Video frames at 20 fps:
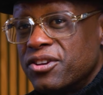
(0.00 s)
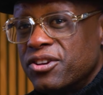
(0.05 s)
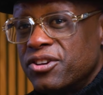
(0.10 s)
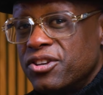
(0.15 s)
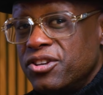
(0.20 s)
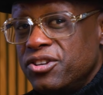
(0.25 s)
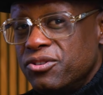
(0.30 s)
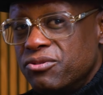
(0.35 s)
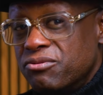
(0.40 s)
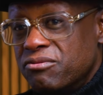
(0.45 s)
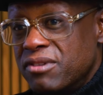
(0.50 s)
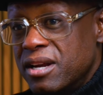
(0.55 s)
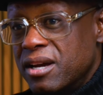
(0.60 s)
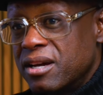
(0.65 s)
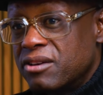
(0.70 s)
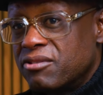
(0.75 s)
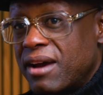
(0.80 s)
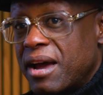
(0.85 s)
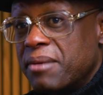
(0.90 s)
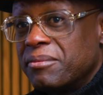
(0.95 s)
you win a
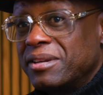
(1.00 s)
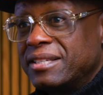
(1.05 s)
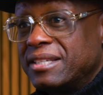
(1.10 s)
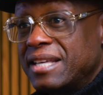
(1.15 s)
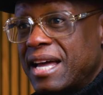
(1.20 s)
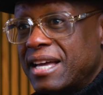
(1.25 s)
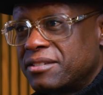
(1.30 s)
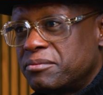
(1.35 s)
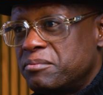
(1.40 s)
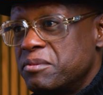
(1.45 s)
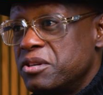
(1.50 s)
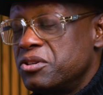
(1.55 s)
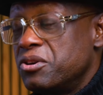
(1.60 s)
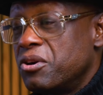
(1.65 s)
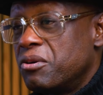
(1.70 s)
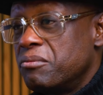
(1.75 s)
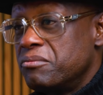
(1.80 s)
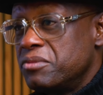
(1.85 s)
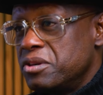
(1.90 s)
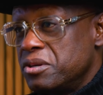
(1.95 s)
Grammys, that's mean
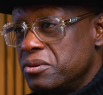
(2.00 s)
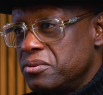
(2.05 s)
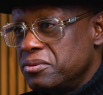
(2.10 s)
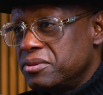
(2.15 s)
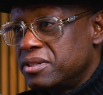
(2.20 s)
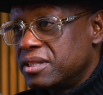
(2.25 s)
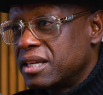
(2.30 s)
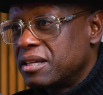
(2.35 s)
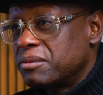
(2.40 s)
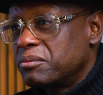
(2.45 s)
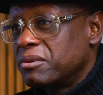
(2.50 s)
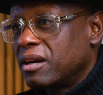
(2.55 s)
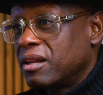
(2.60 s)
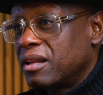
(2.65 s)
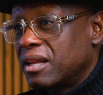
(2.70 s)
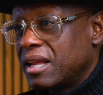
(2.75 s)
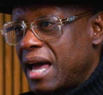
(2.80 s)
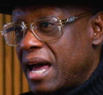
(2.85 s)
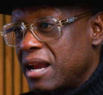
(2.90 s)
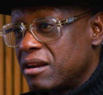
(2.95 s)
your music, a
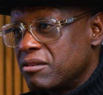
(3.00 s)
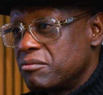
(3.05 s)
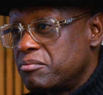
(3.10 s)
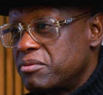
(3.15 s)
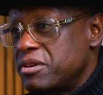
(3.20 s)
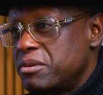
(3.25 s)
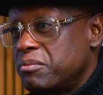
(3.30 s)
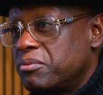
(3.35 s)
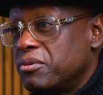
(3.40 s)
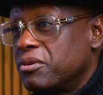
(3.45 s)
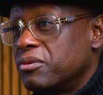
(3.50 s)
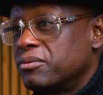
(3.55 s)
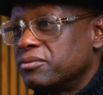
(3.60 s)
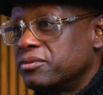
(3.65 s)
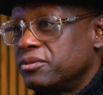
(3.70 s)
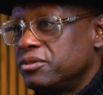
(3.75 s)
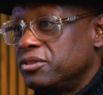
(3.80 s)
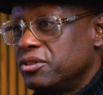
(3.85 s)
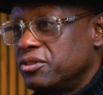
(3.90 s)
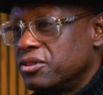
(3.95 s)
lot of people,
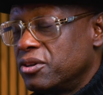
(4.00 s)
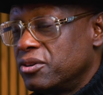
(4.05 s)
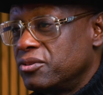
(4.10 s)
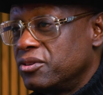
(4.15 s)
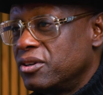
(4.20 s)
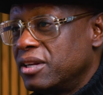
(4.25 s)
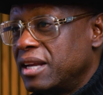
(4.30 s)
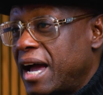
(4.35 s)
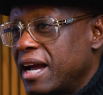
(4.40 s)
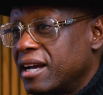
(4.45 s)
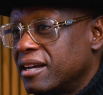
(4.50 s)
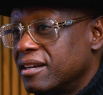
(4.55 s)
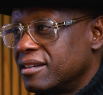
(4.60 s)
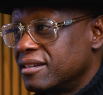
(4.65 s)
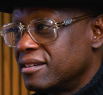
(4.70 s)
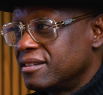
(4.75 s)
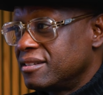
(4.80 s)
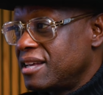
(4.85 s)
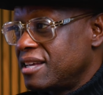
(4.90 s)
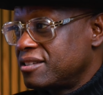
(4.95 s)
you like,
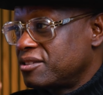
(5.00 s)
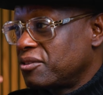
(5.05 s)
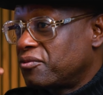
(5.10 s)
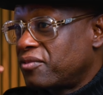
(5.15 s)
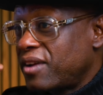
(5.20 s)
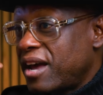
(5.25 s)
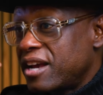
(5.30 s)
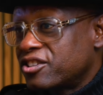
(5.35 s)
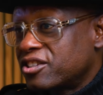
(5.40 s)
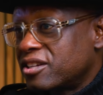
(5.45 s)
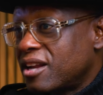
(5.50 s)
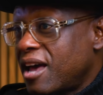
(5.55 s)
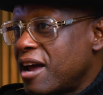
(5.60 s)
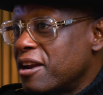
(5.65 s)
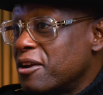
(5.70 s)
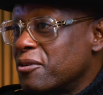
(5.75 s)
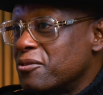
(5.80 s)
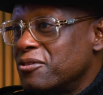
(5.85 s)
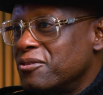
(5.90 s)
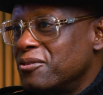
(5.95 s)
there's a
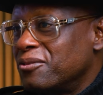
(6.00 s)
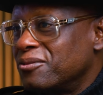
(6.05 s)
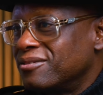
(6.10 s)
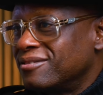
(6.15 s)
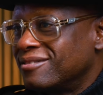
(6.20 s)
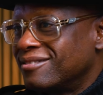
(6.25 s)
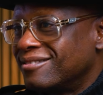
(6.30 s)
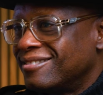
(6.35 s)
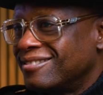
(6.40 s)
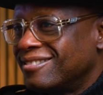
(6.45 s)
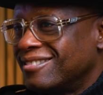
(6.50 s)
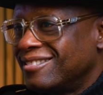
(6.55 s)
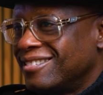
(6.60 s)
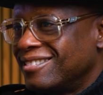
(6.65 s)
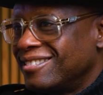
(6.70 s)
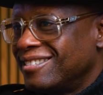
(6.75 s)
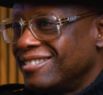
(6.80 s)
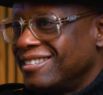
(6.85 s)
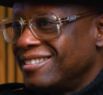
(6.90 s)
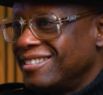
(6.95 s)
flashlight on you.
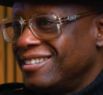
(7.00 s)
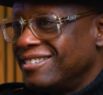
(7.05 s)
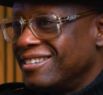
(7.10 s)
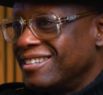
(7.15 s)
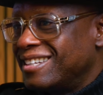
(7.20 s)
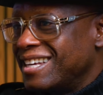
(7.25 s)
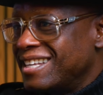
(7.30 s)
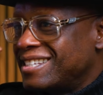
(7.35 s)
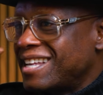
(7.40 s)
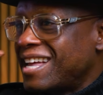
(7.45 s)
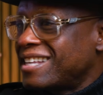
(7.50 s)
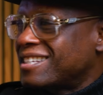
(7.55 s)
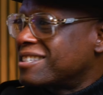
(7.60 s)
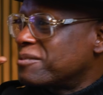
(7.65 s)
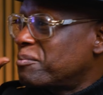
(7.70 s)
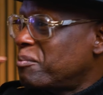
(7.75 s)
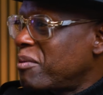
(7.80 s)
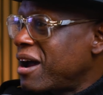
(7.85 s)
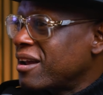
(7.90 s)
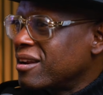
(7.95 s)
There's that
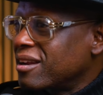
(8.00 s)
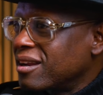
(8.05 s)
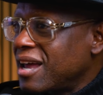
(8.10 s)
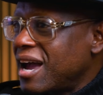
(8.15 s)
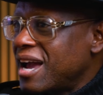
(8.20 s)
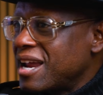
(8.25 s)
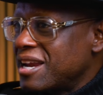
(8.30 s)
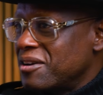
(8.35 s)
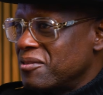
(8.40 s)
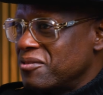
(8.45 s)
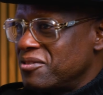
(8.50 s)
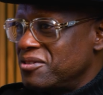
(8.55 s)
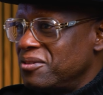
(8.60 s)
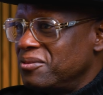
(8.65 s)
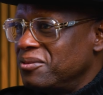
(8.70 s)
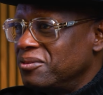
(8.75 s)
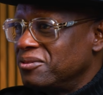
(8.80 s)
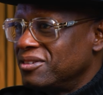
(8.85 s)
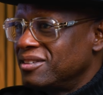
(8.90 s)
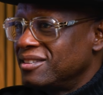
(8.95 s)
spotlight on
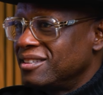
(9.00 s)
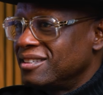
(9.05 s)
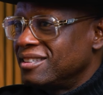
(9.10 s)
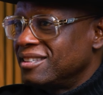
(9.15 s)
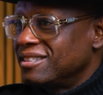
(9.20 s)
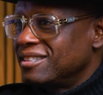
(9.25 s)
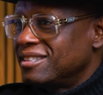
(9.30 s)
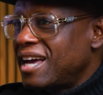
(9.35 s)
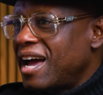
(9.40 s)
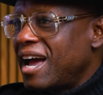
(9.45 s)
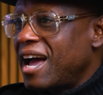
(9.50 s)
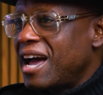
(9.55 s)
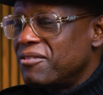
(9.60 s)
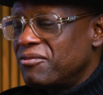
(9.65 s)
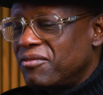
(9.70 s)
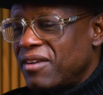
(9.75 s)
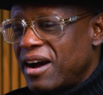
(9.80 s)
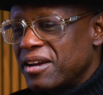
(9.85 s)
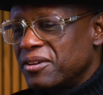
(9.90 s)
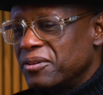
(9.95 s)
you that add
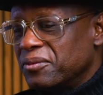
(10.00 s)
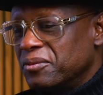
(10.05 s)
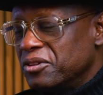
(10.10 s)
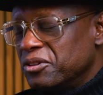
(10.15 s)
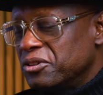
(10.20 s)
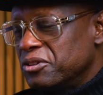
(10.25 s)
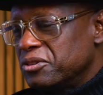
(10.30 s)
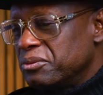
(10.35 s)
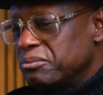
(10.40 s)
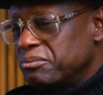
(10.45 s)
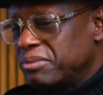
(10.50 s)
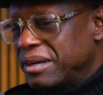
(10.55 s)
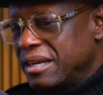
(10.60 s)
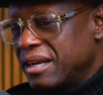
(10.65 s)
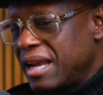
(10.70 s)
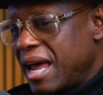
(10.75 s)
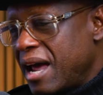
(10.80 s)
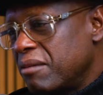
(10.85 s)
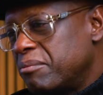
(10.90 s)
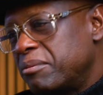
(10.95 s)
value. But a
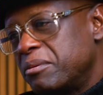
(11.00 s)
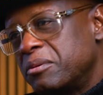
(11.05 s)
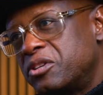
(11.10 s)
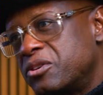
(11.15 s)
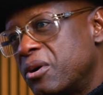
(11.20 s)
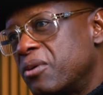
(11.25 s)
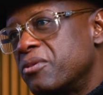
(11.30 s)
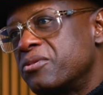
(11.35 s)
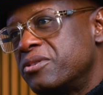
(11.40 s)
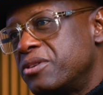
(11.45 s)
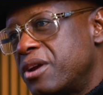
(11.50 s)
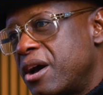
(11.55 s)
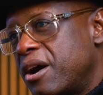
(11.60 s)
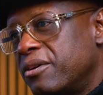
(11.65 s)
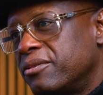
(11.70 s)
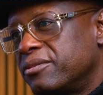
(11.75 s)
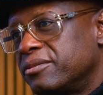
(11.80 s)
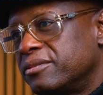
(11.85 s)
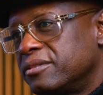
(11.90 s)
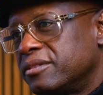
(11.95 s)
lot of people don't
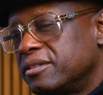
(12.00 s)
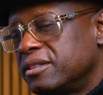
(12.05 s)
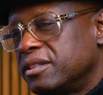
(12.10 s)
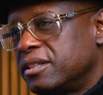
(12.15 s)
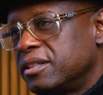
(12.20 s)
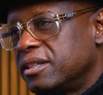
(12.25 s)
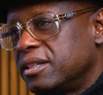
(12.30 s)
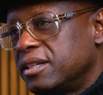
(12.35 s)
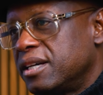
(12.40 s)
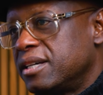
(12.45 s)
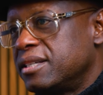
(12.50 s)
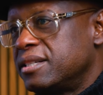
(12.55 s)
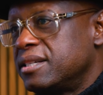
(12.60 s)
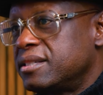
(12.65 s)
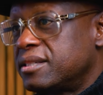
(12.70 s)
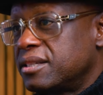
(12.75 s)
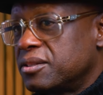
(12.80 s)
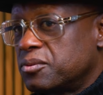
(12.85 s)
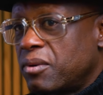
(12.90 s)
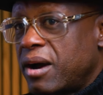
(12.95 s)
know. And
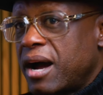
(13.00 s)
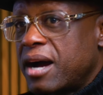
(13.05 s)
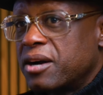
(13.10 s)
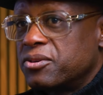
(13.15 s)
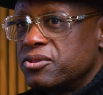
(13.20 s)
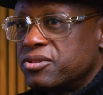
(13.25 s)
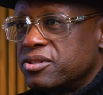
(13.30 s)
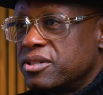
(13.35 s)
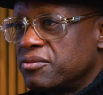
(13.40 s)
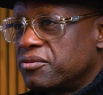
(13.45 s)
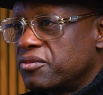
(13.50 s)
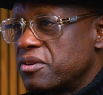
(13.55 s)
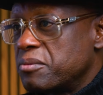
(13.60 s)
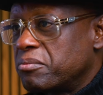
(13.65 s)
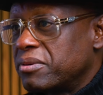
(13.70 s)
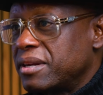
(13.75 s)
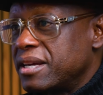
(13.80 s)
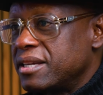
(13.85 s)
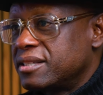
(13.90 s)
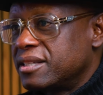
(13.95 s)
this is why I go to different
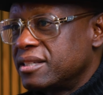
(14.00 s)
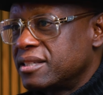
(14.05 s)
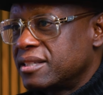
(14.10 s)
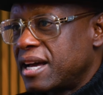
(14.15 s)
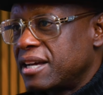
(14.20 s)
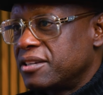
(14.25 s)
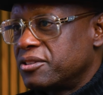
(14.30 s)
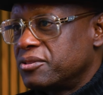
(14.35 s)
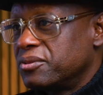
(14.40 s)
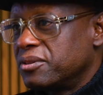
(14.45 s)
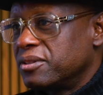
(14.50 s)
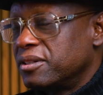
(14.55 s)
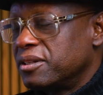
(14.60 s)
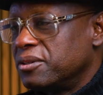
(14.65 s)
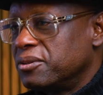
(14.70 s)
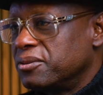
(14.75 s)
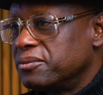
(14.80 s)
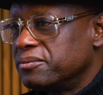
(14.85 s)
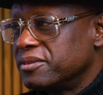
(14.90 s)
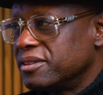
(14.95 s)
places. I do a
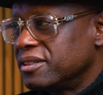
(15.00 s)
little,